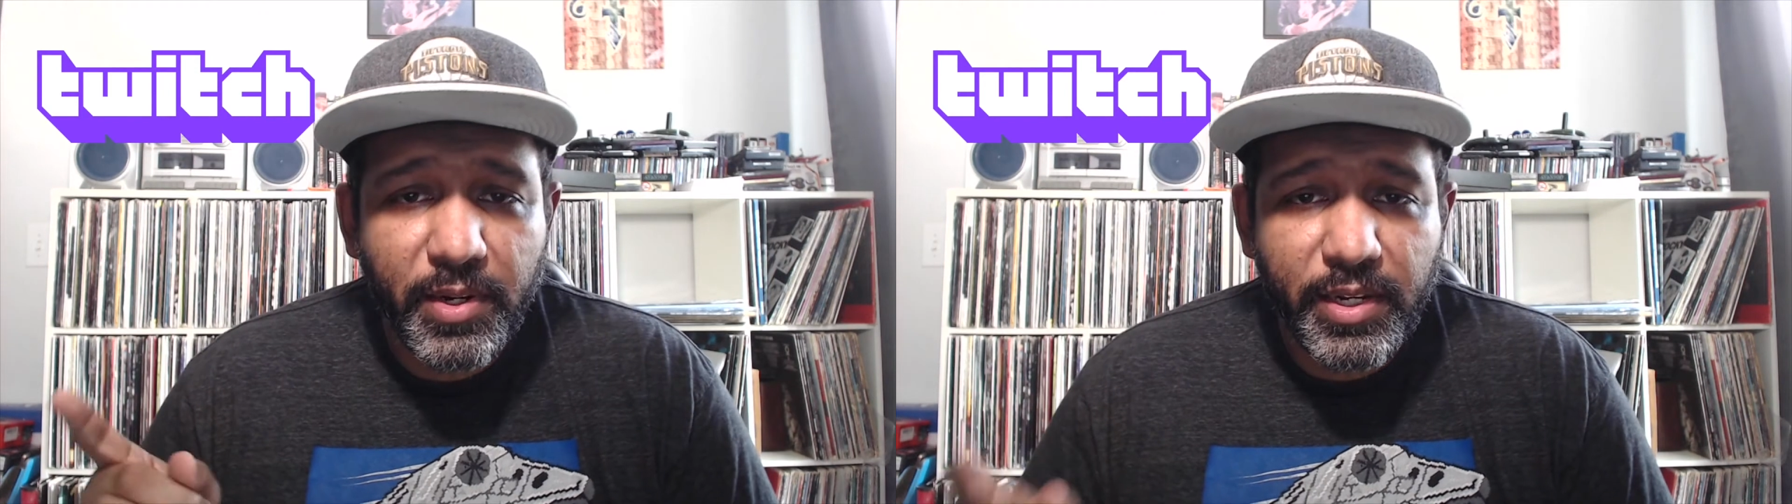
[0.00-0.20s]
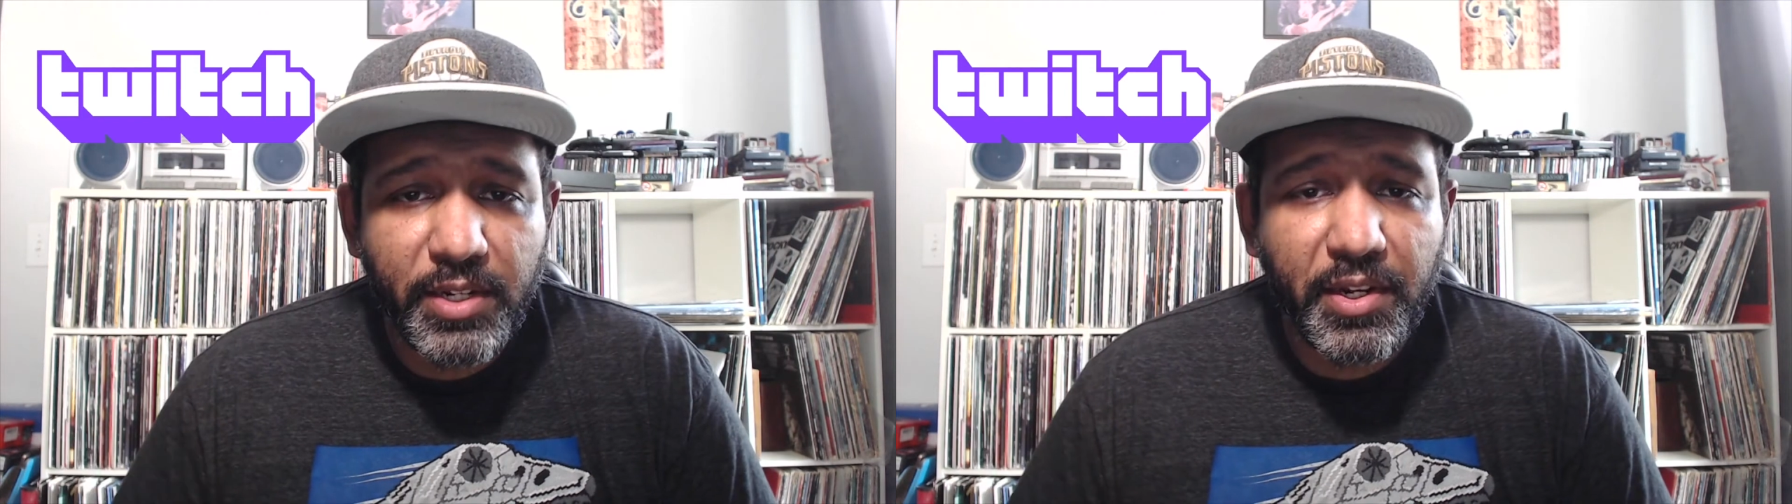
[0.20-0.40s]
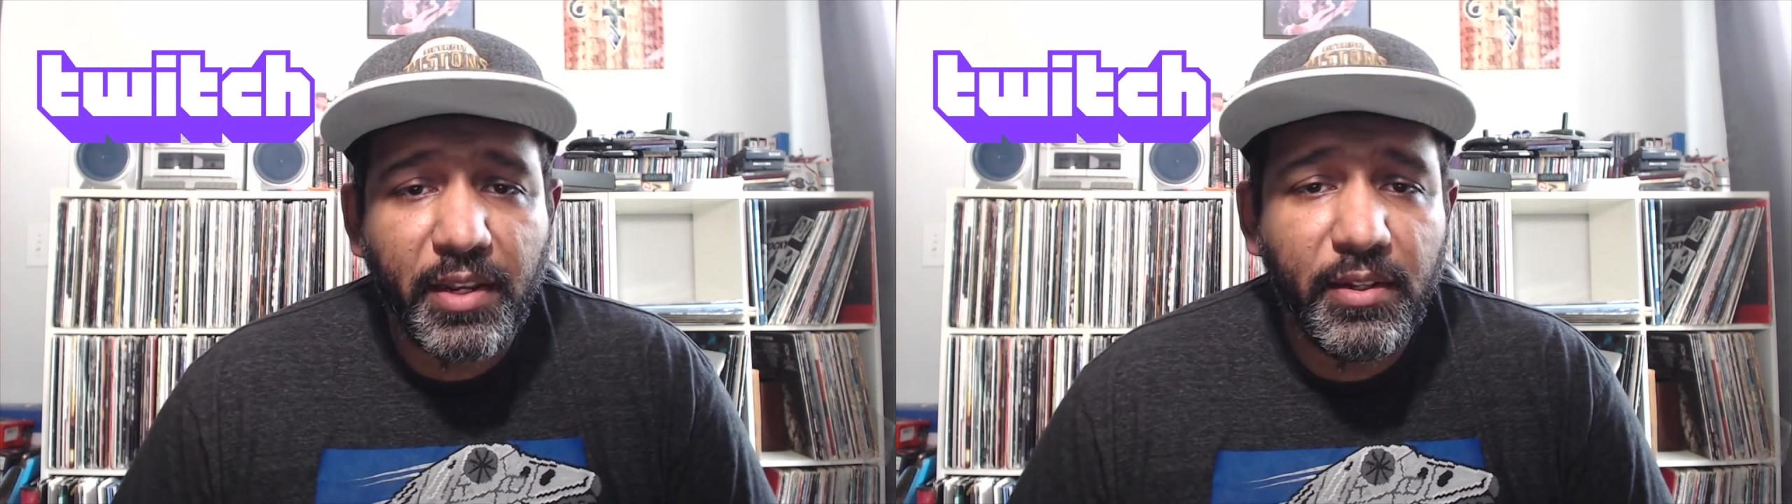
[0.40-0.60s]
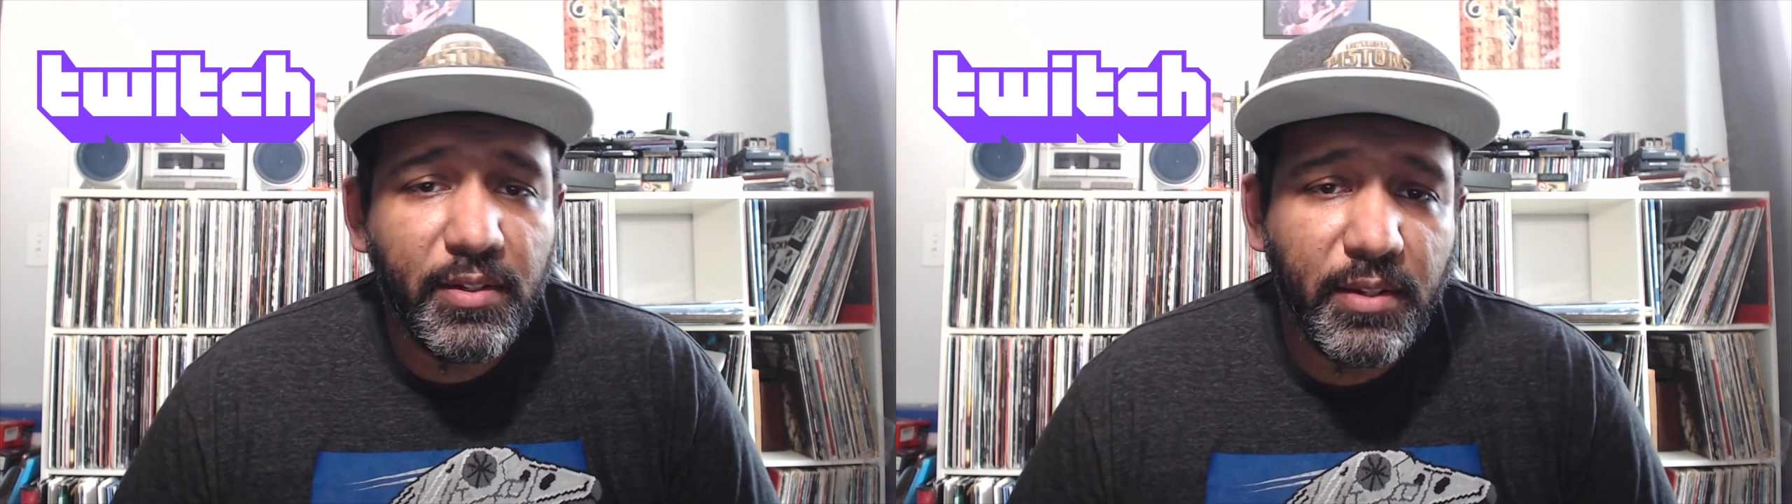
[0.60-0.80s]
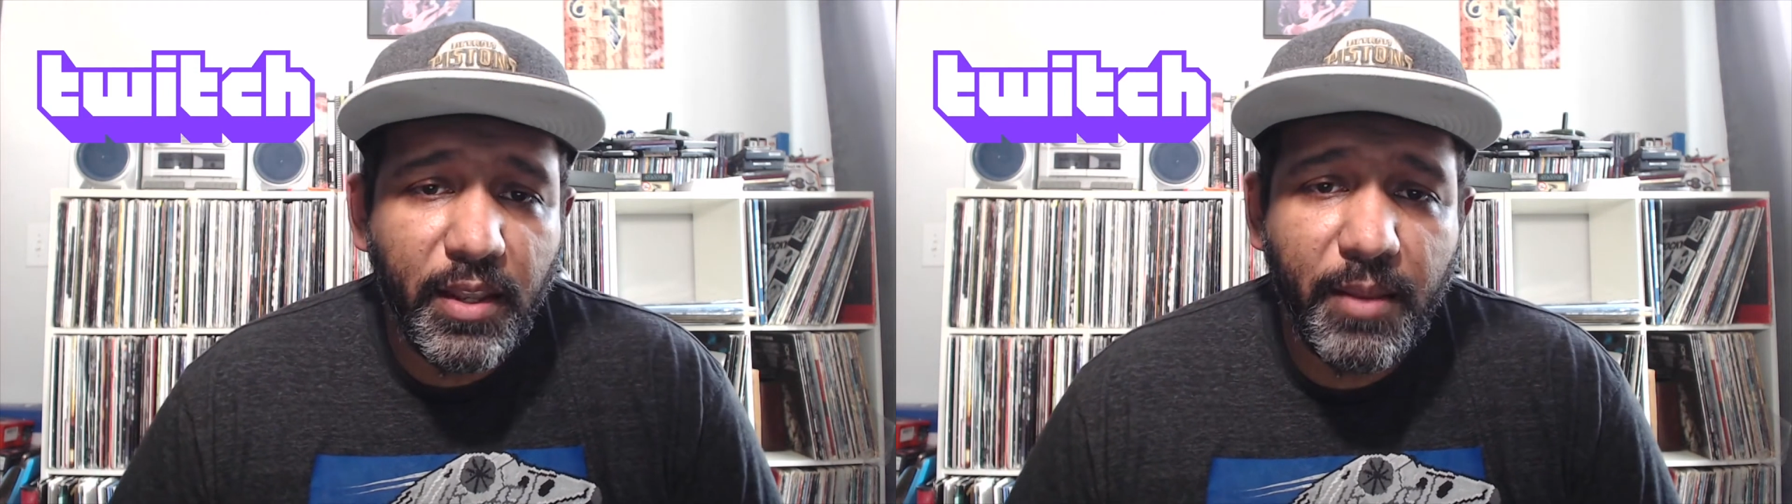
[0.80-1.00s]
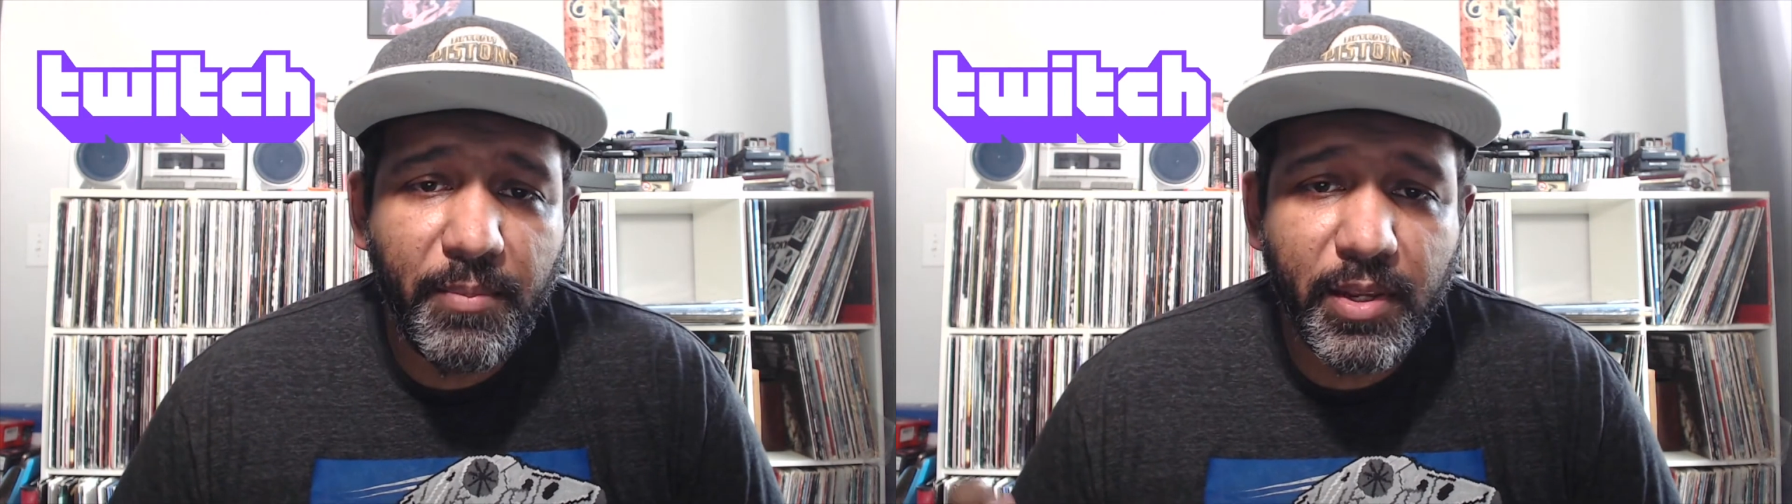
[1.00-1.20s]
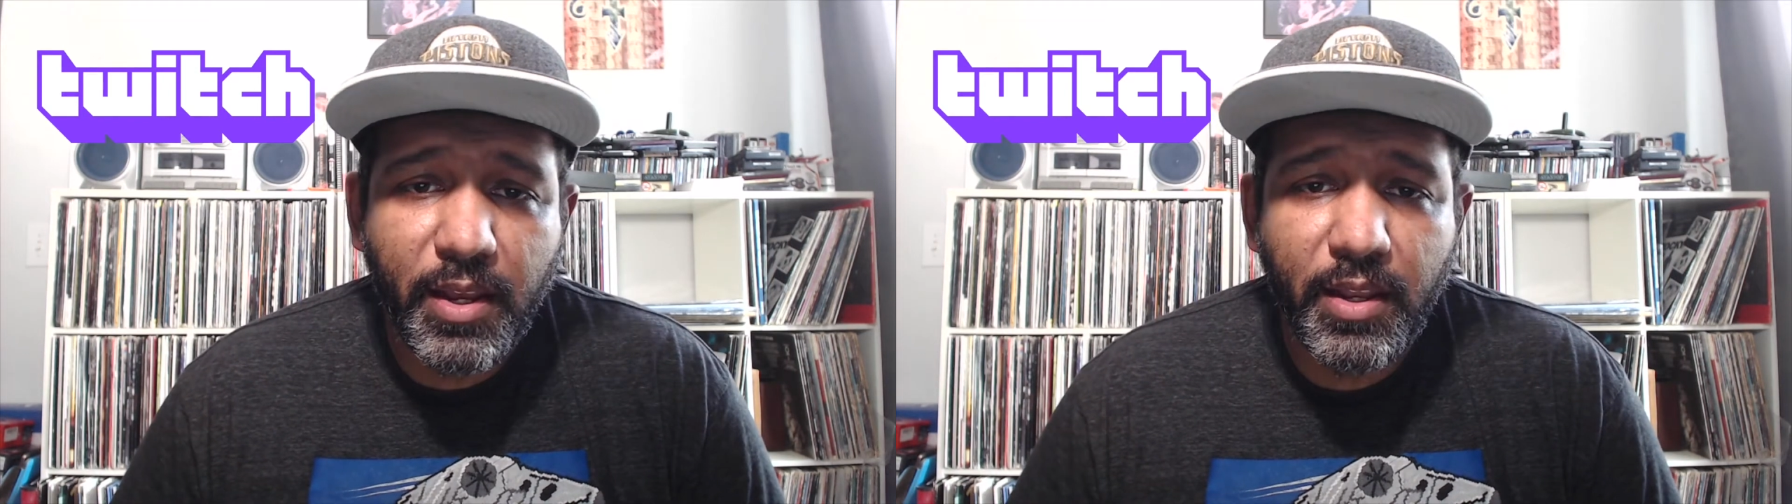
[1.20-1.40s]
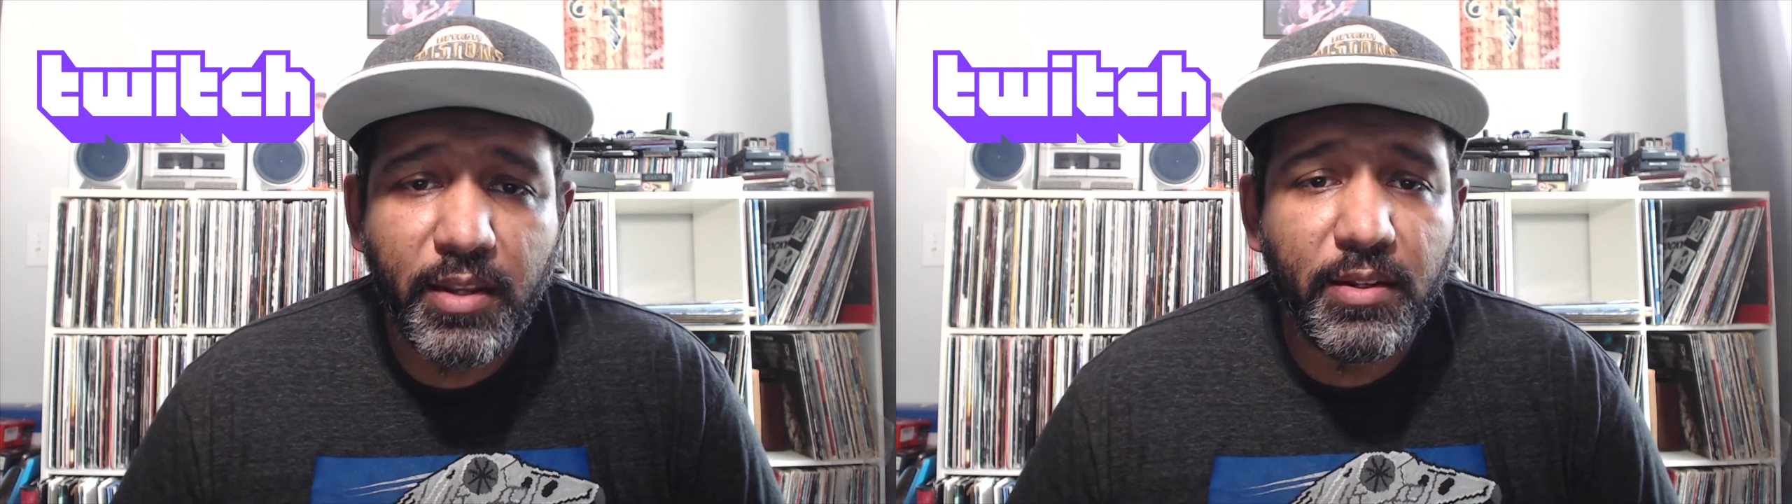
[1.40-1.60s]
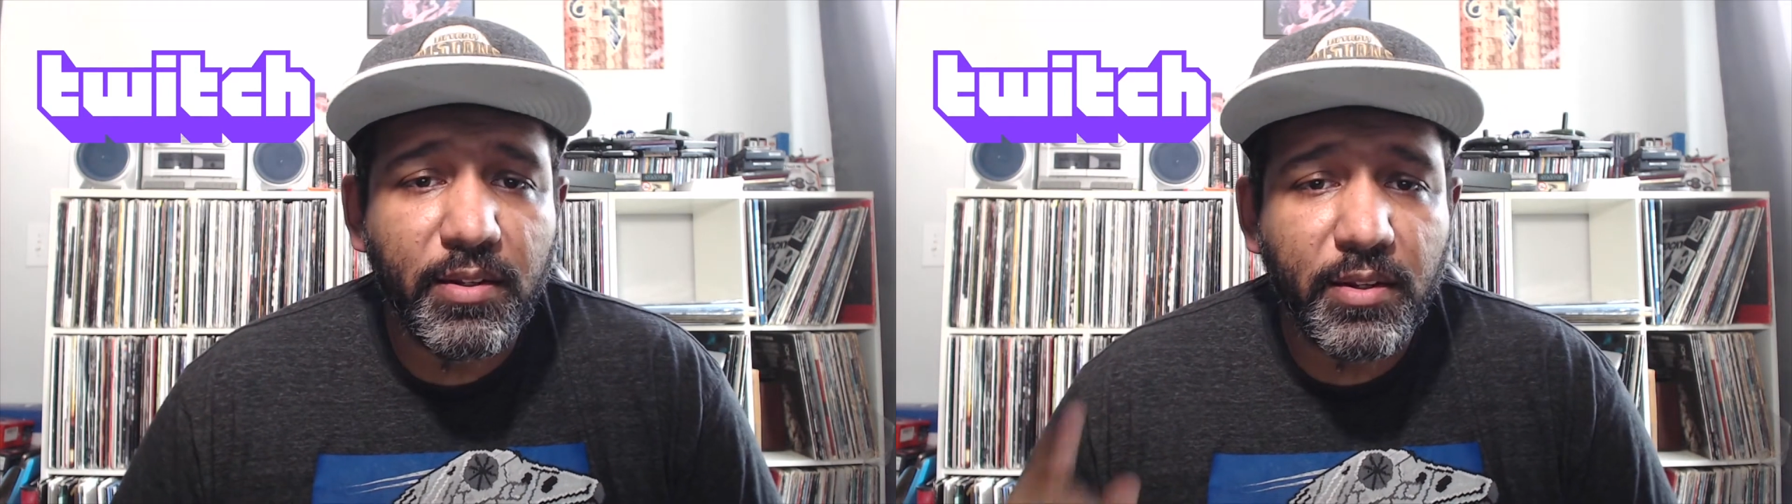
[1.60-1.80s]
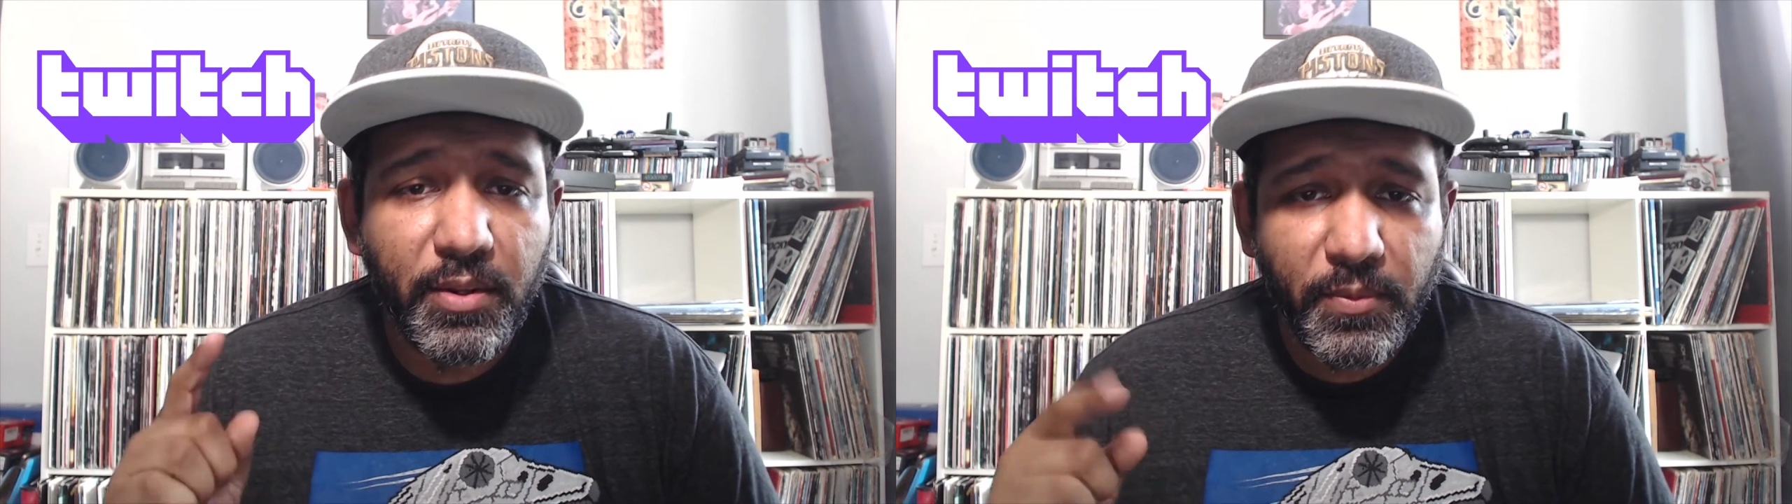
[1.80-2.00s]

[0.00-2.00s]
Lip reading: DJs and because